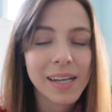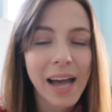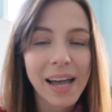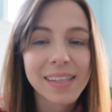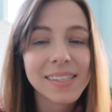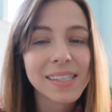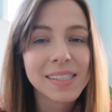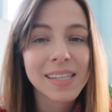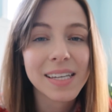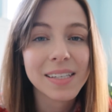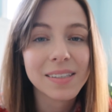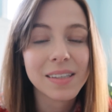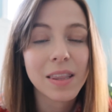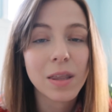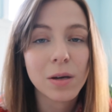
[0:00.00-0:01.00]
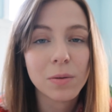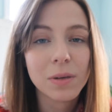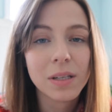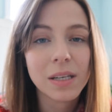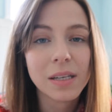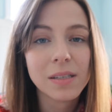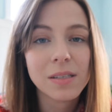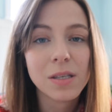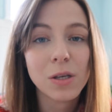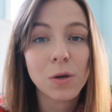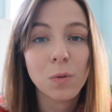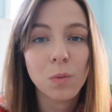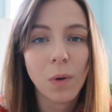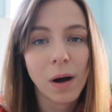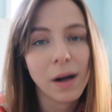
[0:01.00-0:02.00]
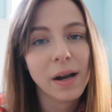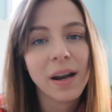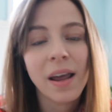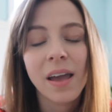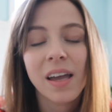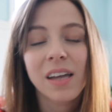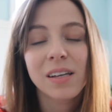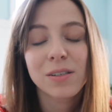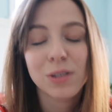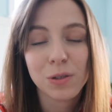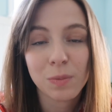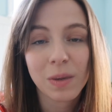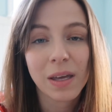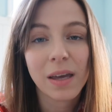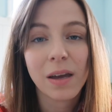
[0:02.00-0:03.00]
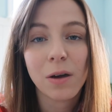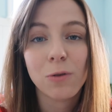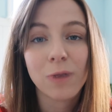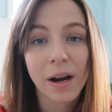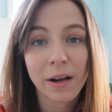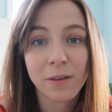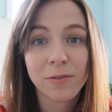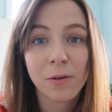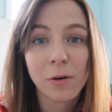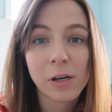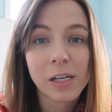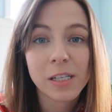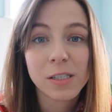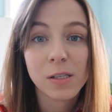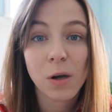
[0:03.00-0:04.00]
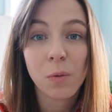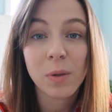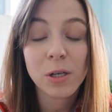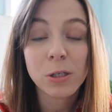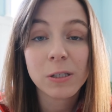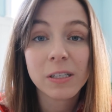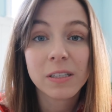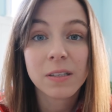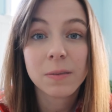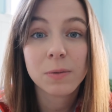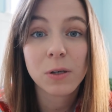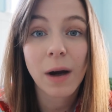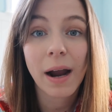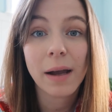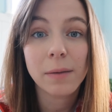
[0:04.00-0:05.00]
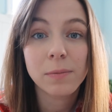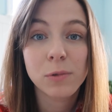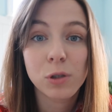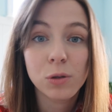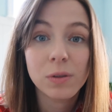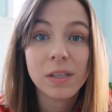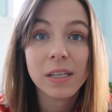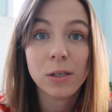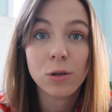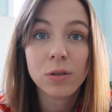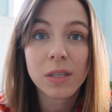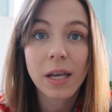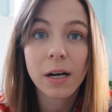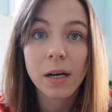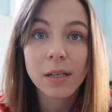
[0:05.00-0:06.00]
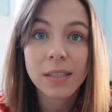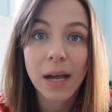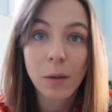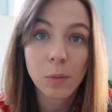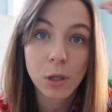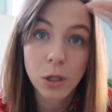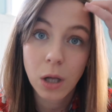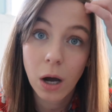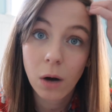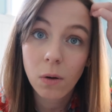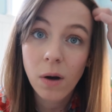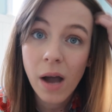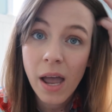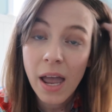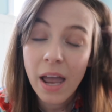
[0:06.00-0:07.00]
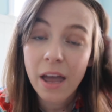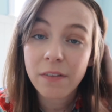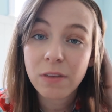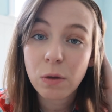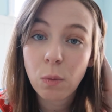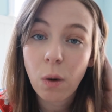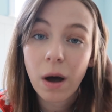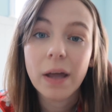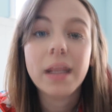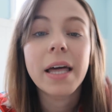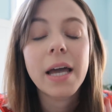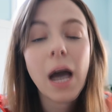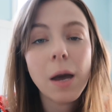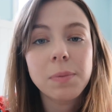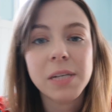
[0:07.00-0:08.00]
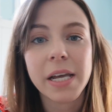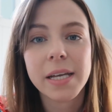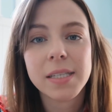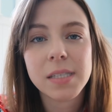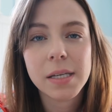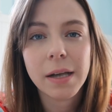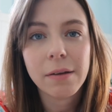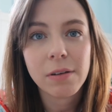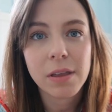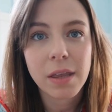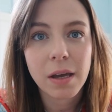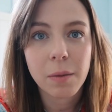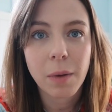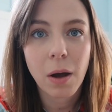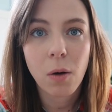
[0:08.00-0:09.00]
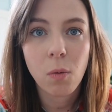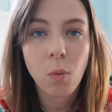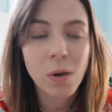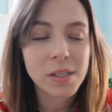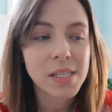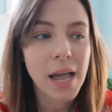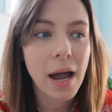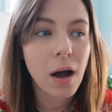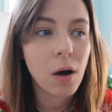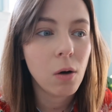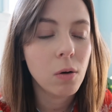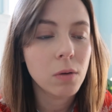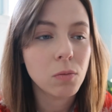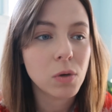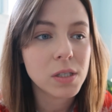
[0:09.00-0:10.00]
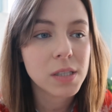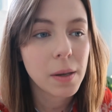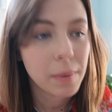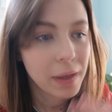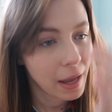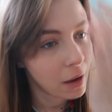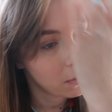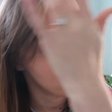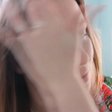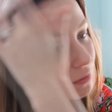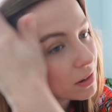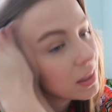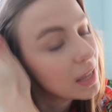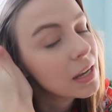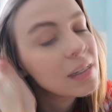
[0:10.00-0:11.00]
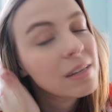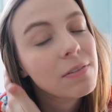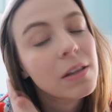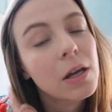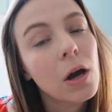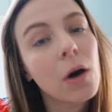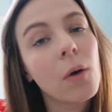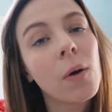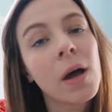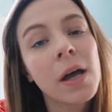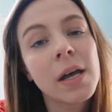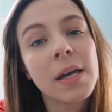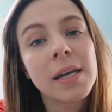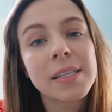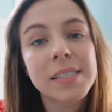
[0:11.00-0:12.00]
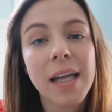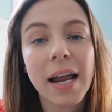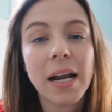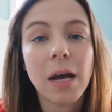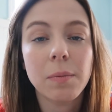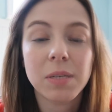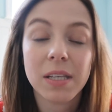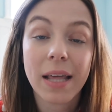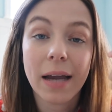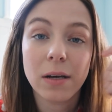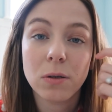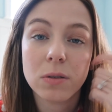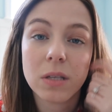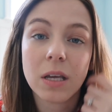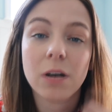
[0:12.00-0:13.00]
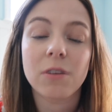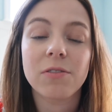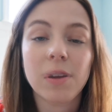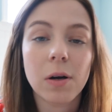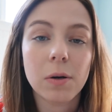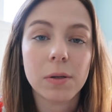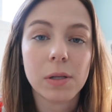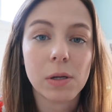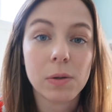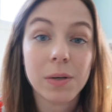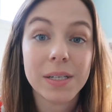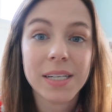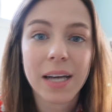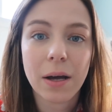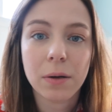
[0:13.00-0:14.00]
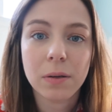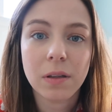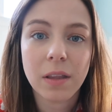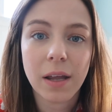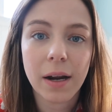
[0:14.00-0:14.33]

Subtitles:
guys, this is the release you want to be ready for. So be sure to subscribe to the newsletter down below if you want like updates and everything about what's out and what's coming out and everything. Definitely go sign up to that newsletter for Oh Hello down